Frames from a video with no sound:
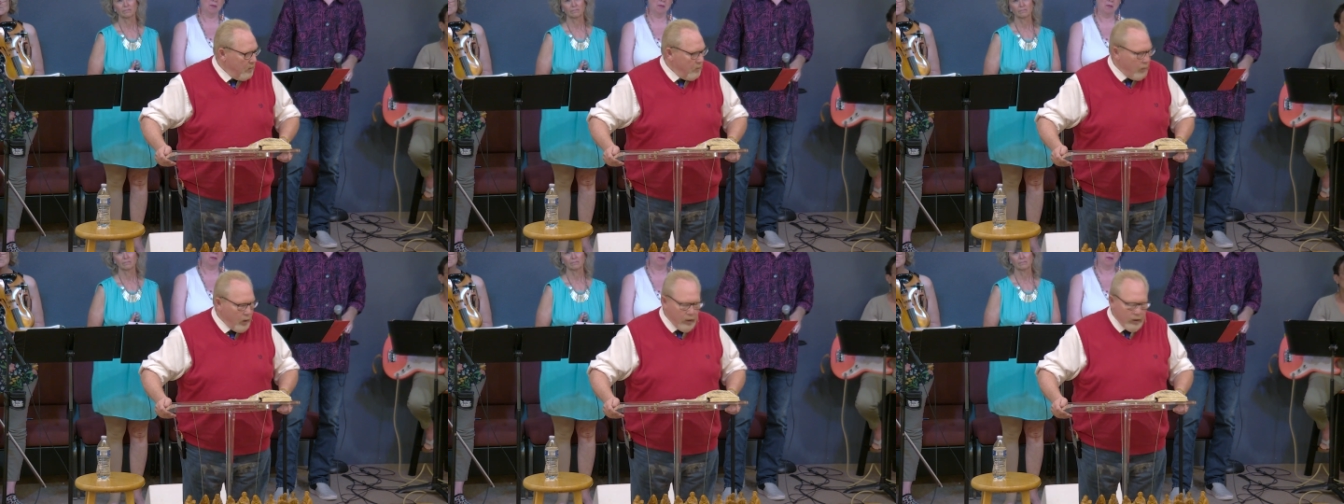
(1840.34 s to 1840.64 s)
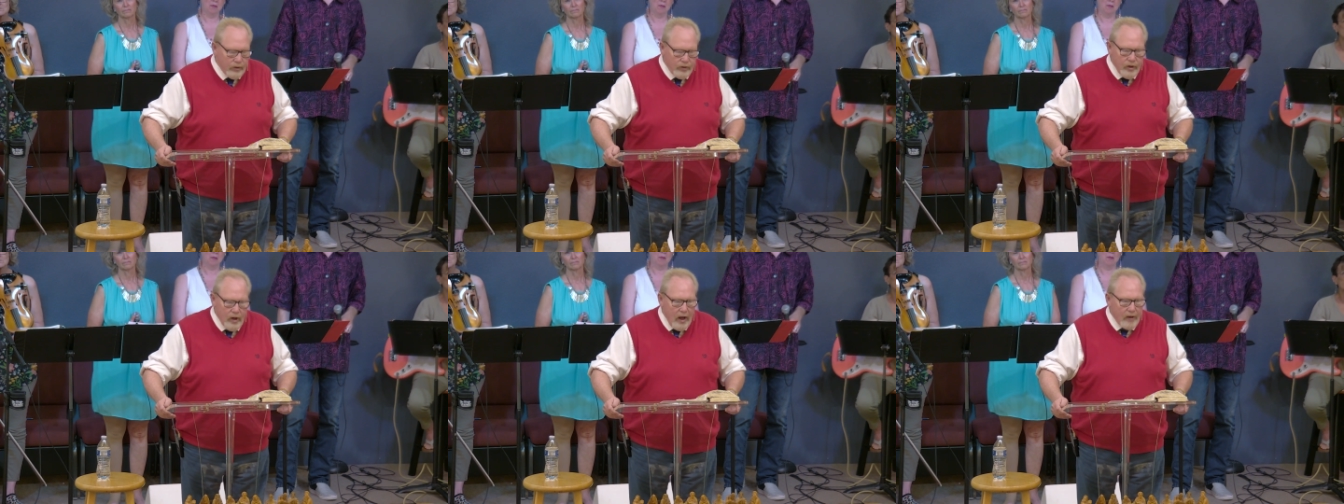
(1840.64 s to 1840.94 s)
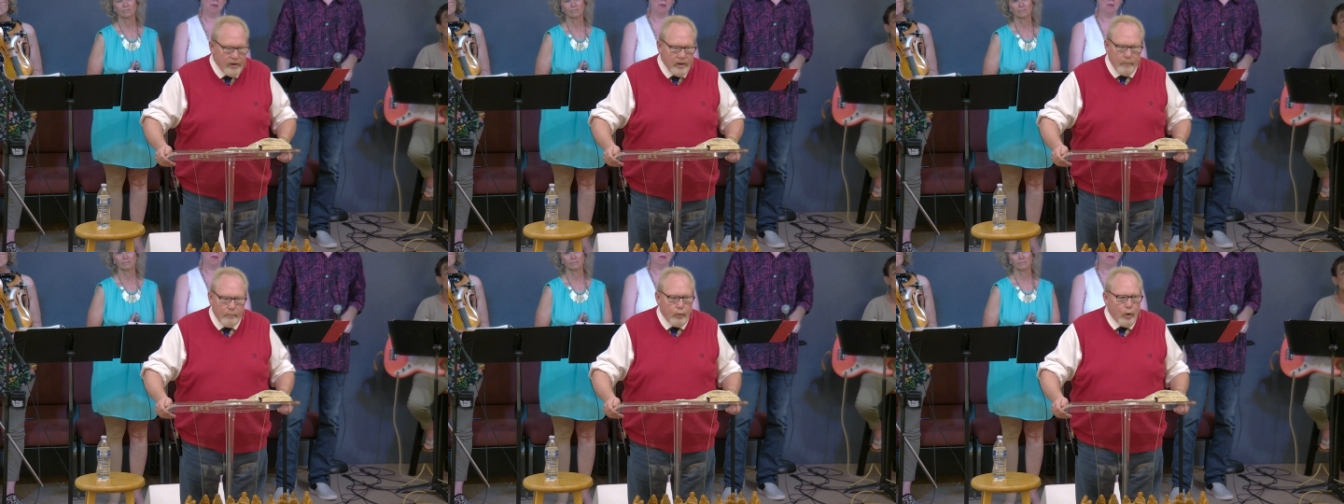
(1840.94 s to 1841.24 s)
but it's
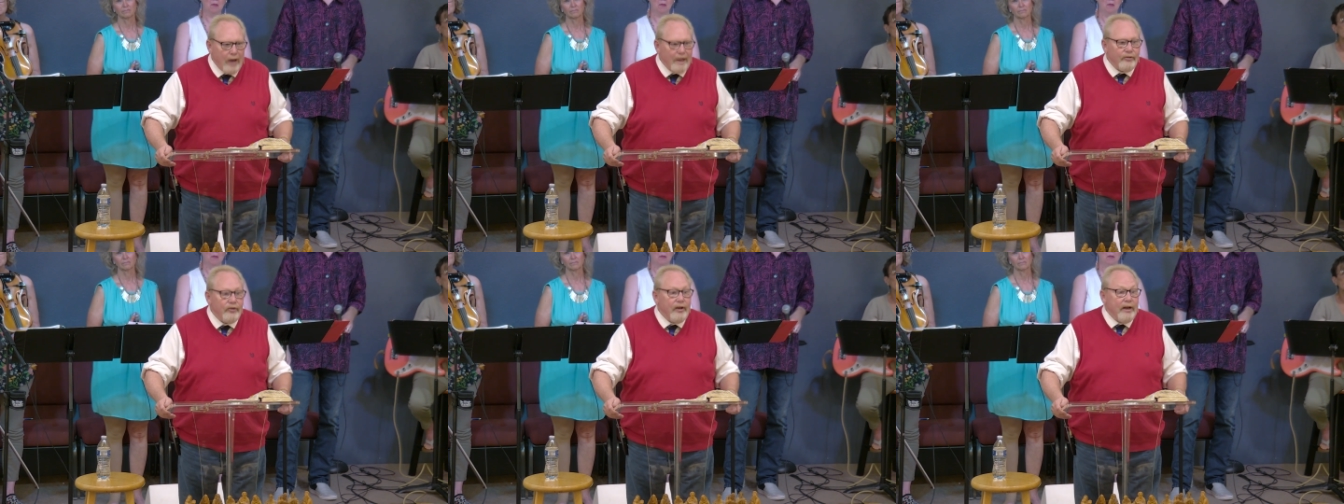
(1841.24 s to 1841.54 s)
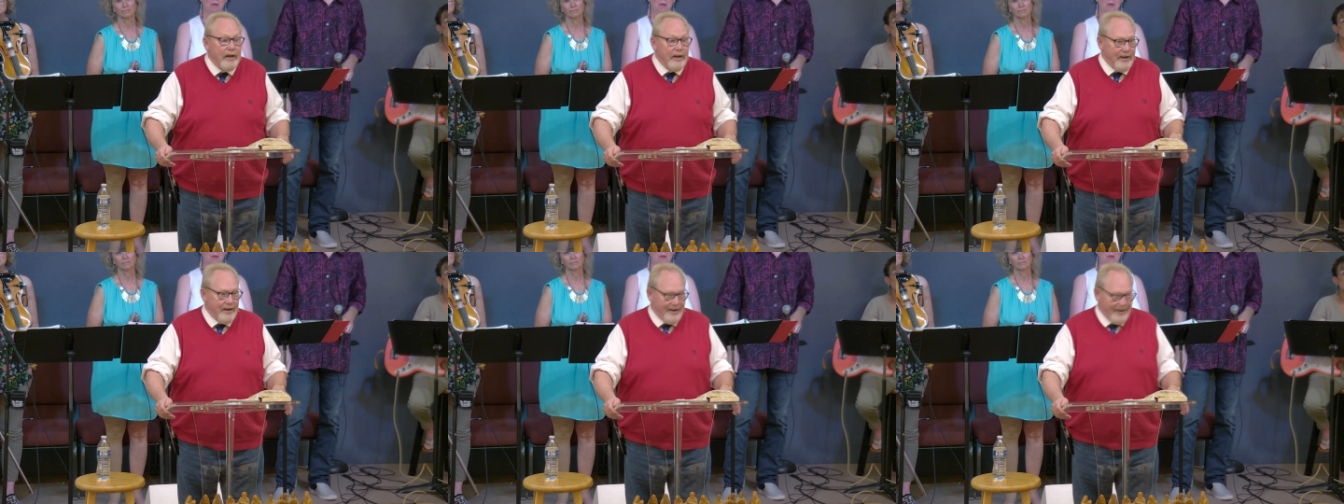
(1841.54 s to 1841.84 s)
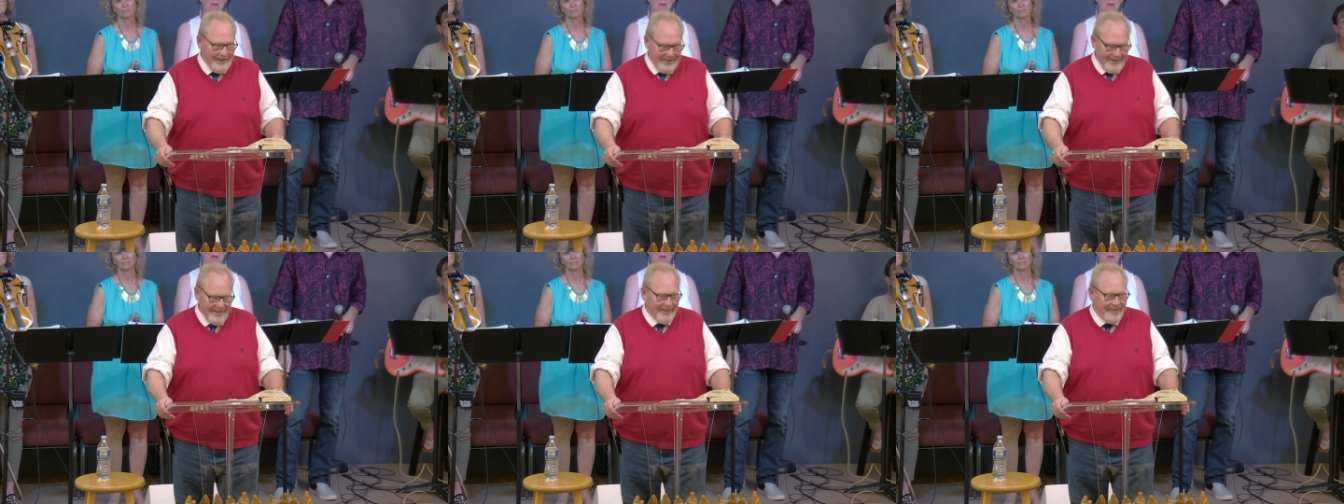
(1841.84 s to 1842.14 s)
not depressing
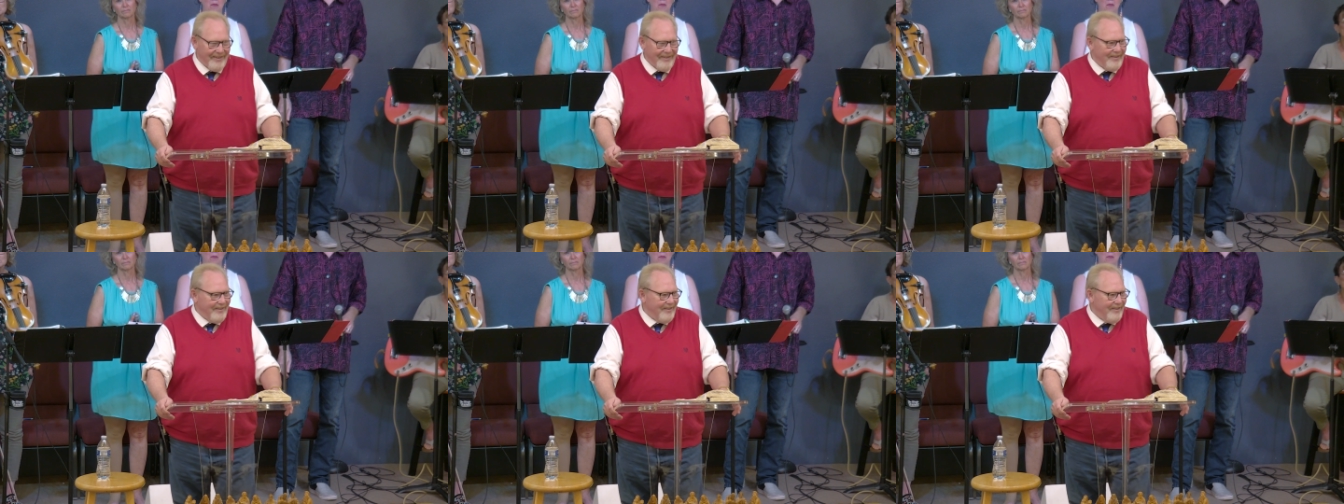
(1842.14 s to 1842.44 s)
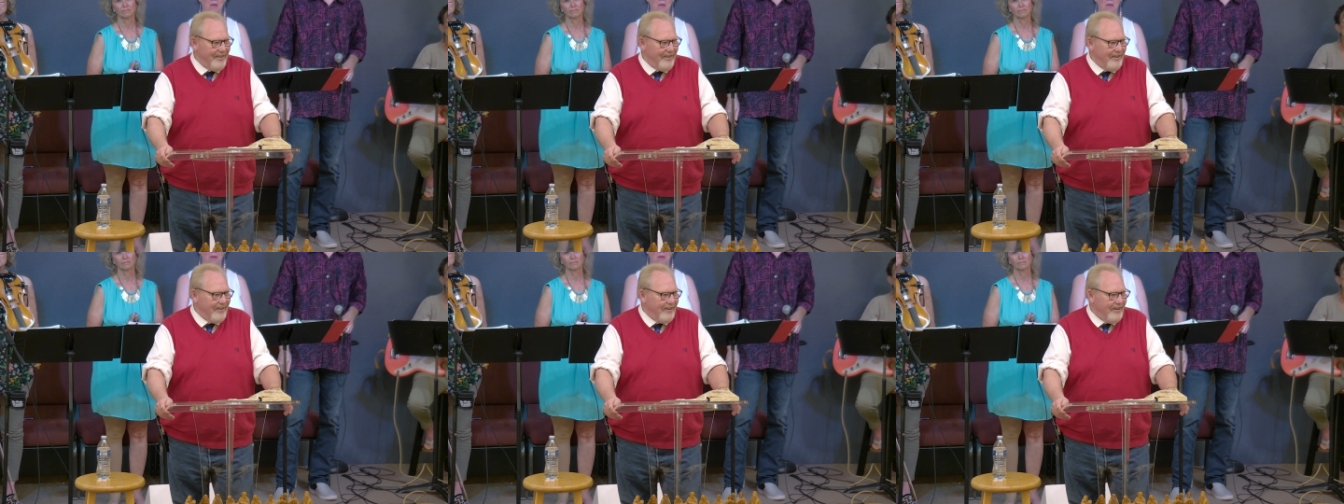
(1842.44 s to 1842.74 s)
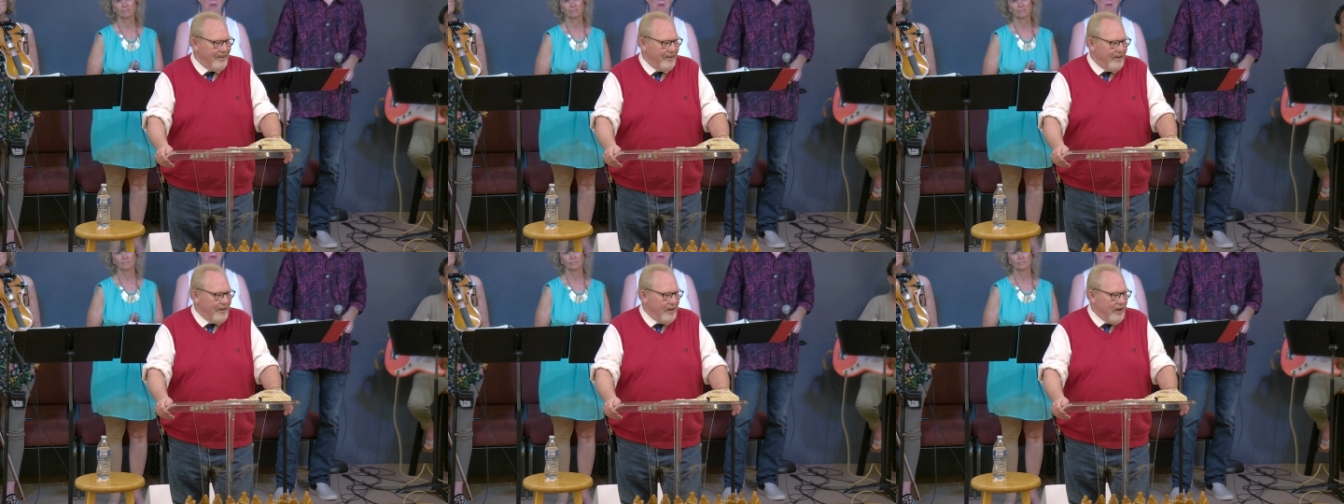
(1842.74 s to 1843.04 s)

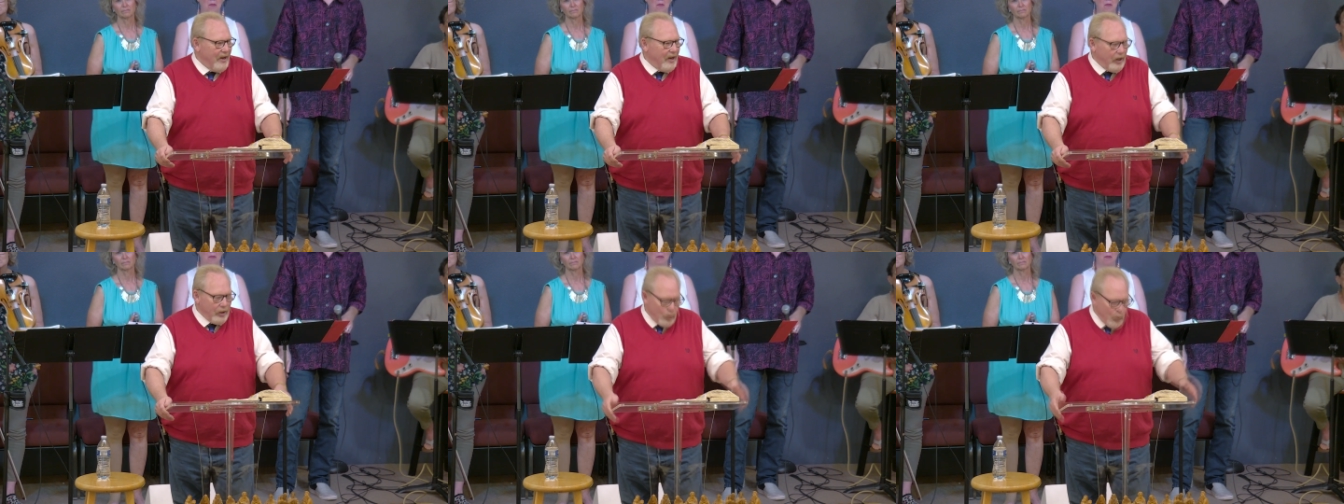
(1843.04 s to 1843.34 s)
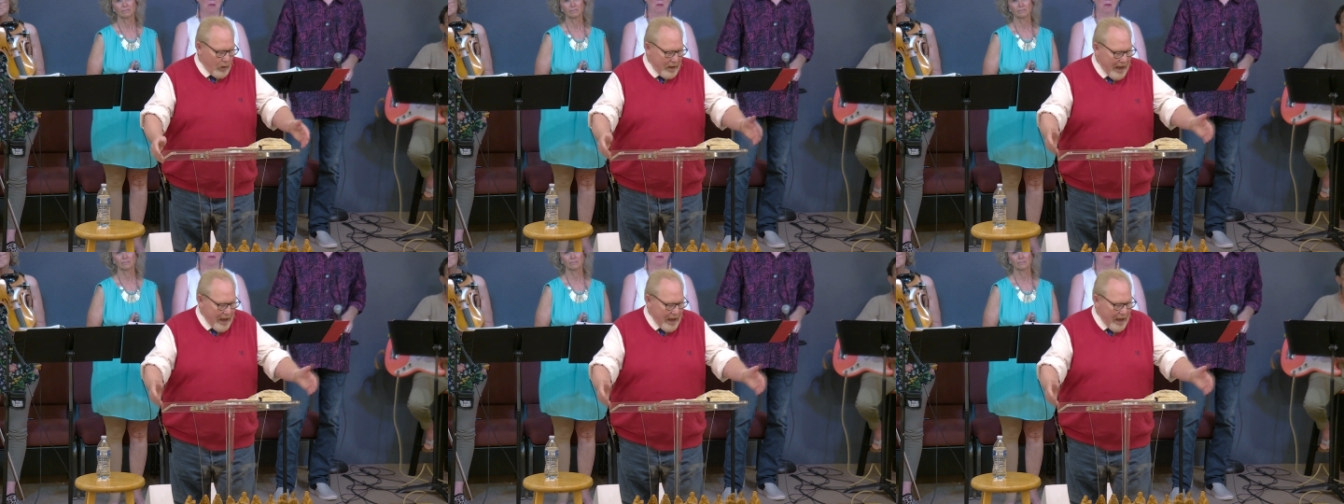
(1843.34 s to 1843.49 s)
because